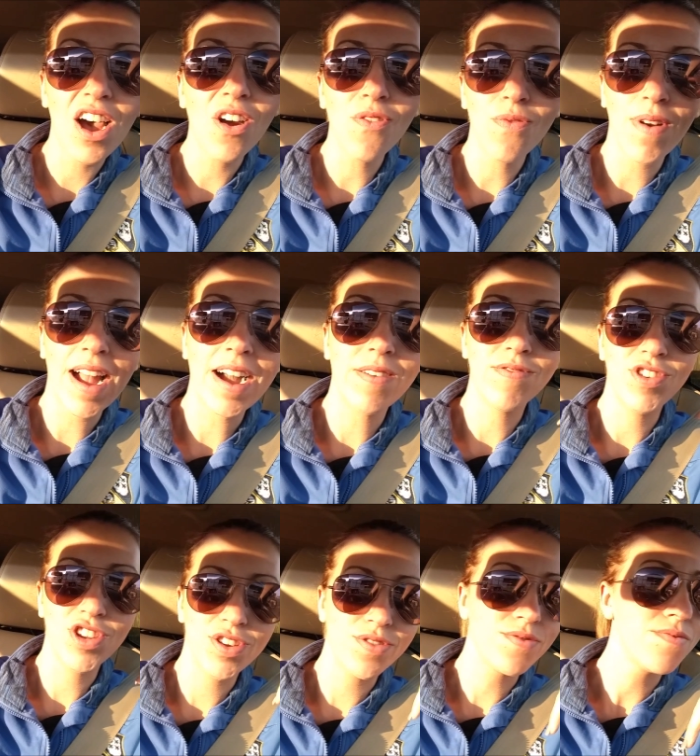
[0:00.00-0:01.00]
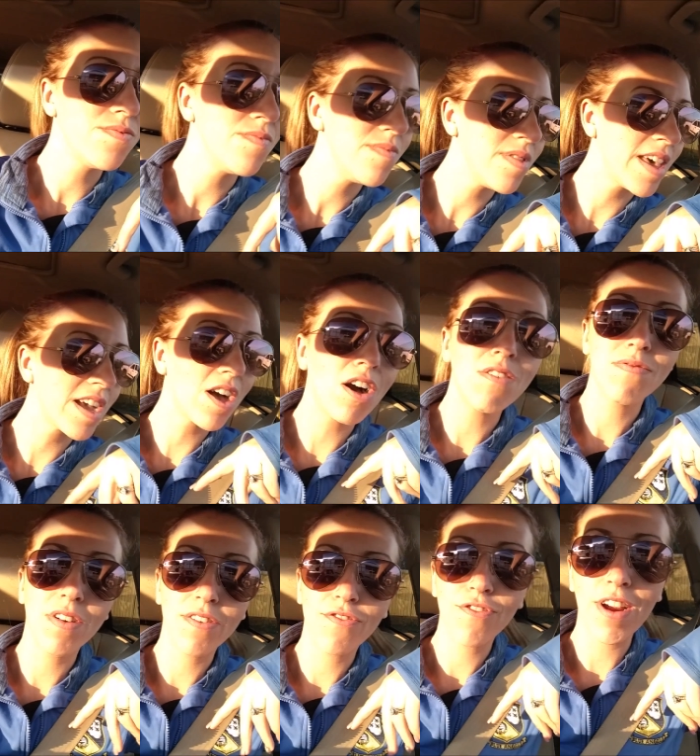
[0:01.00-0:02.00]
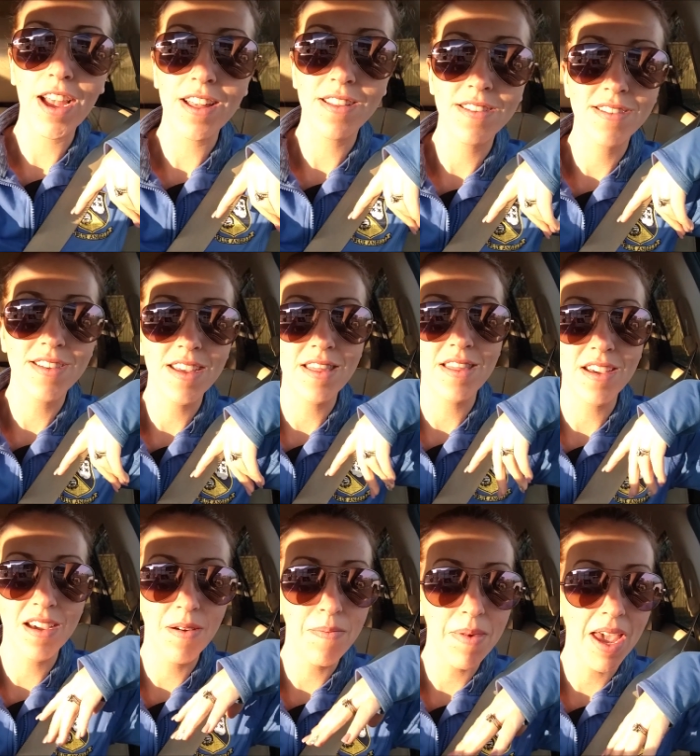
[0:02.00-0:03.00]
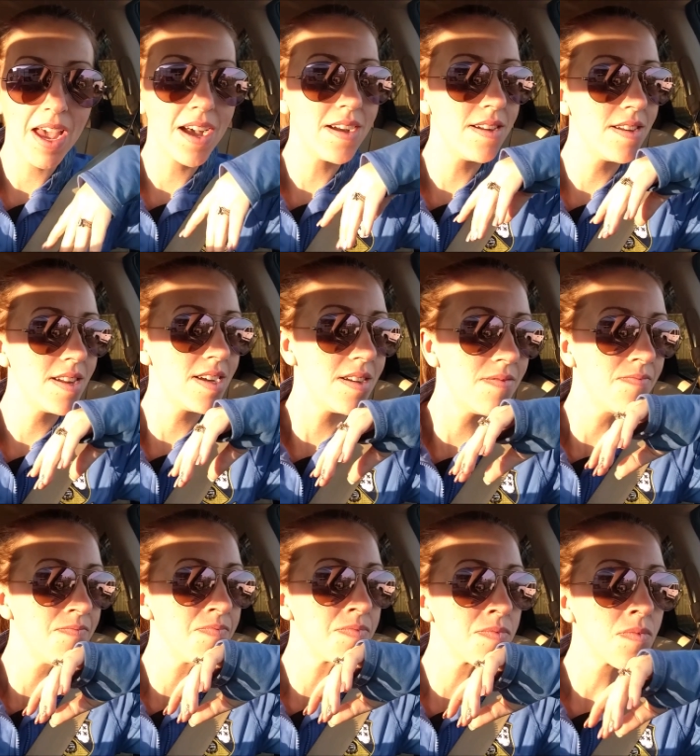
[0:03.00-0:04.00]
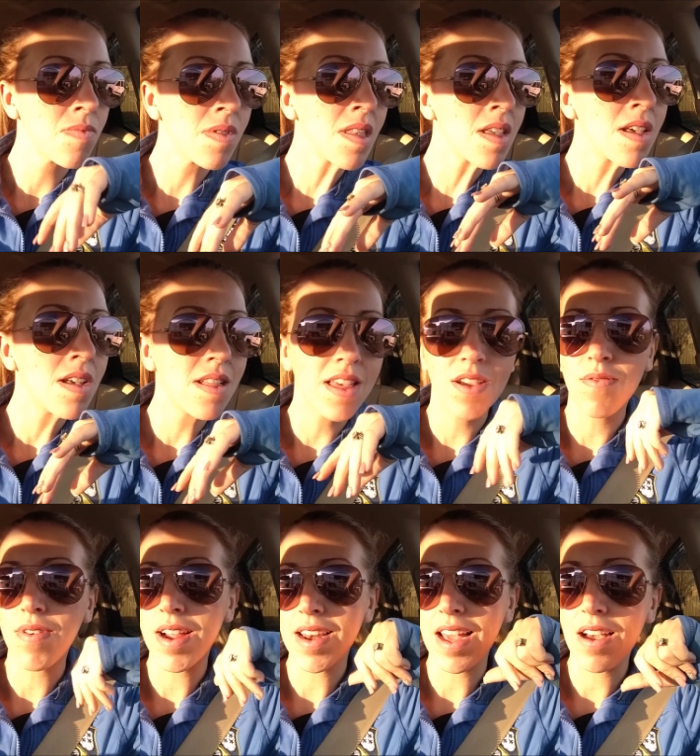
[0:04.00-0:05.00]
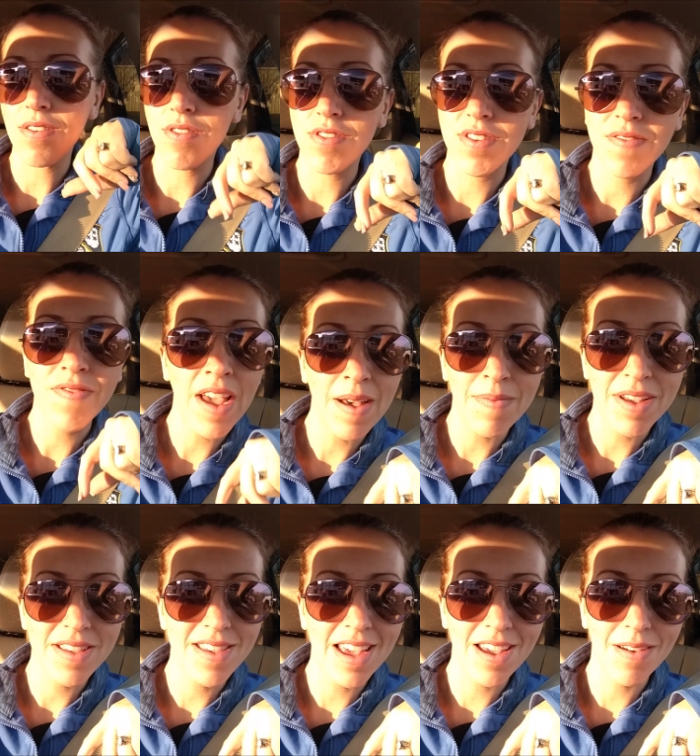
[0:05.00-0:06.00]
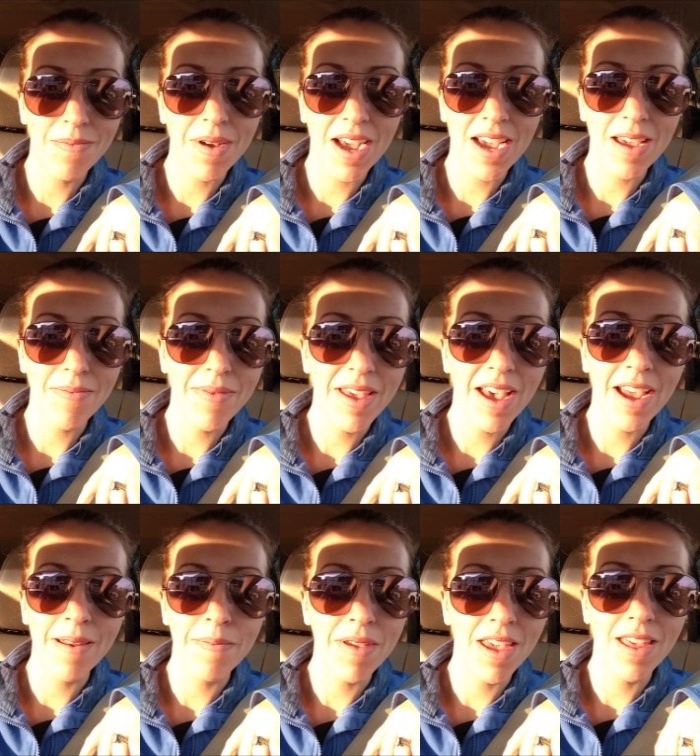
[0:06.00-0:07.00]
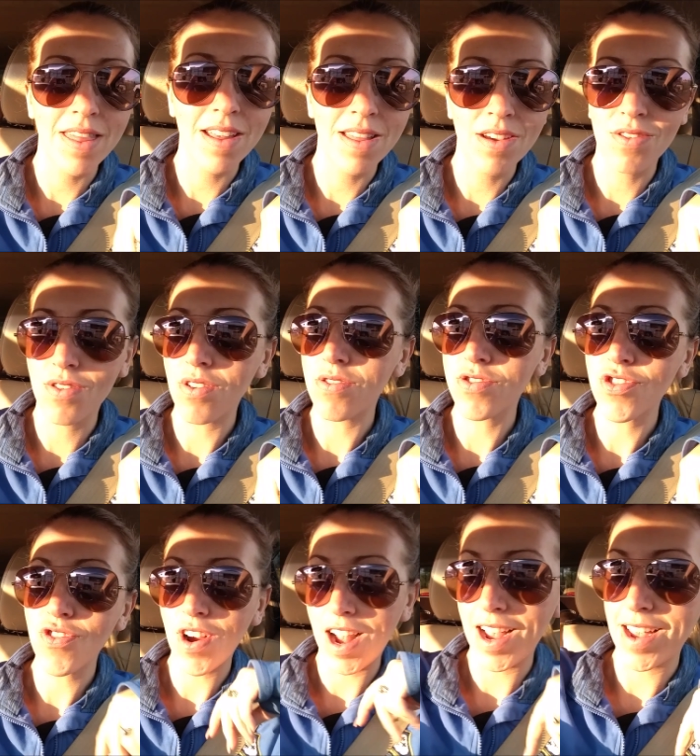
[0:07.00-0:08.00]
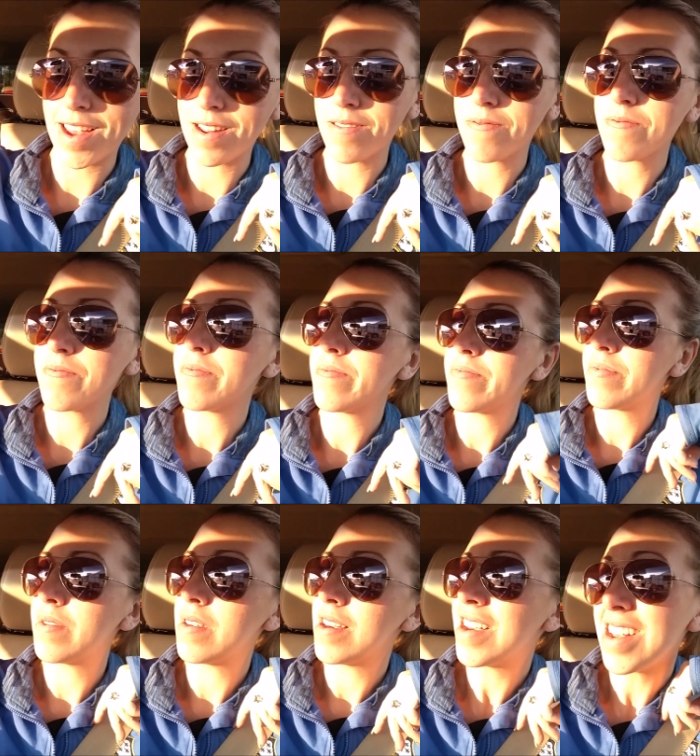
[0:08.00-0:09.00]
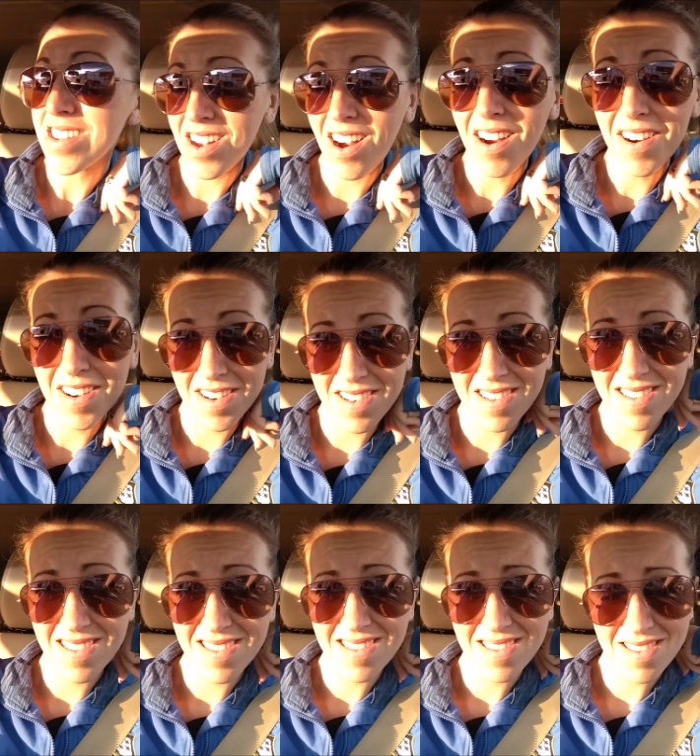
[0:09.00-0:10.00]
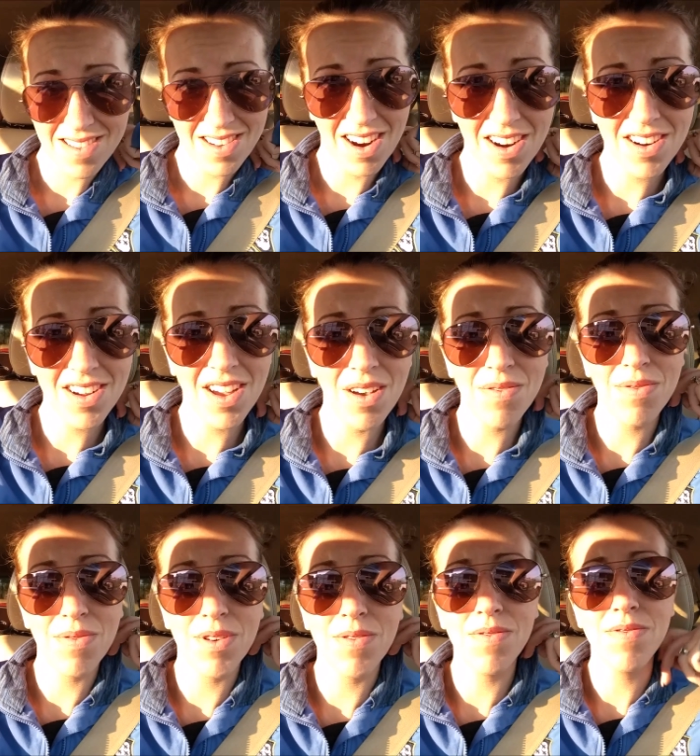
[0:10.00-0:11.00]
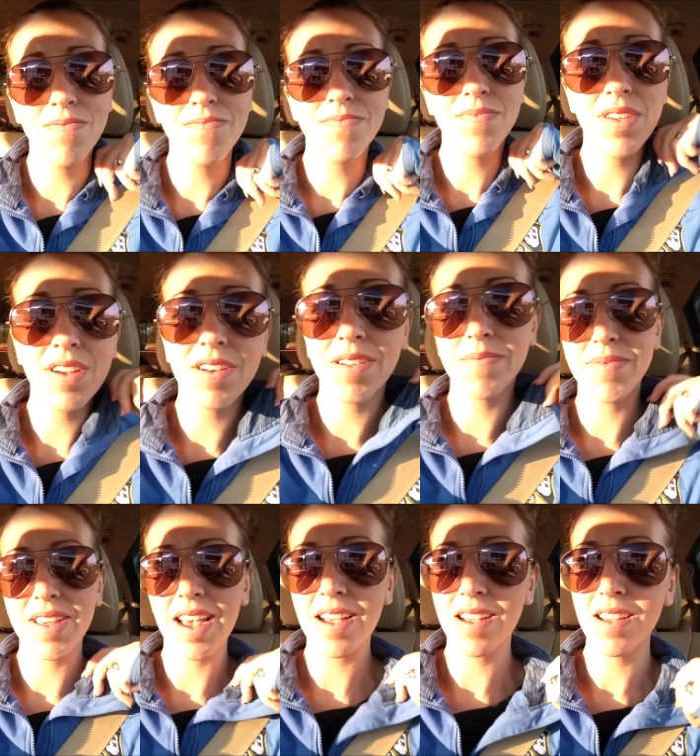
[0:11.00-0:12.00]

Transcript: around you. Like all of our friends and the command and like right now, there's a family saying goodbye behind me, and the little girl's crying. It's hard. Hard to go through. Here comes that.